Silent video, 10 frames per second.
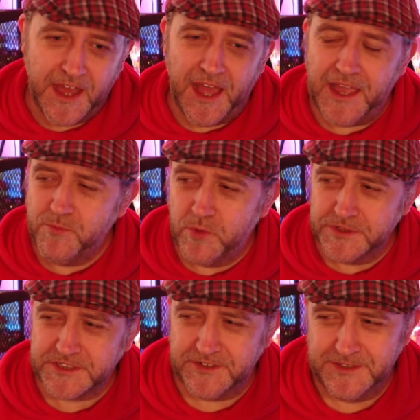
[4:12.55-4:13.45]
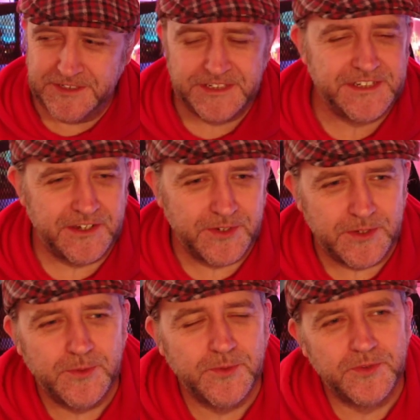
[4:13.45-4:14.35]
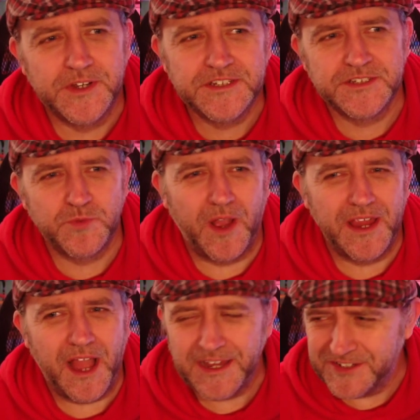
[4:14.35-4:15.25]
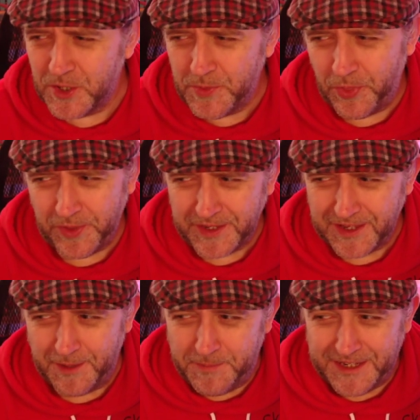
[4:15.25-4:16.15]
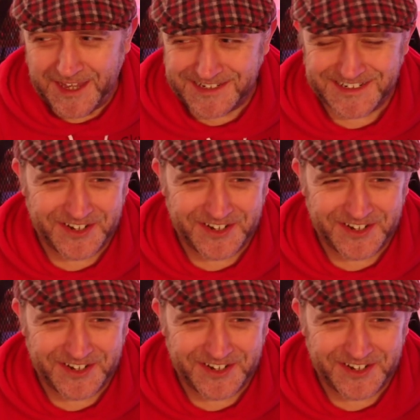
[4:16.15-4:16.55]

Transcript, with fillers: I was going to tell you all the reasons why I don't think I'll be getting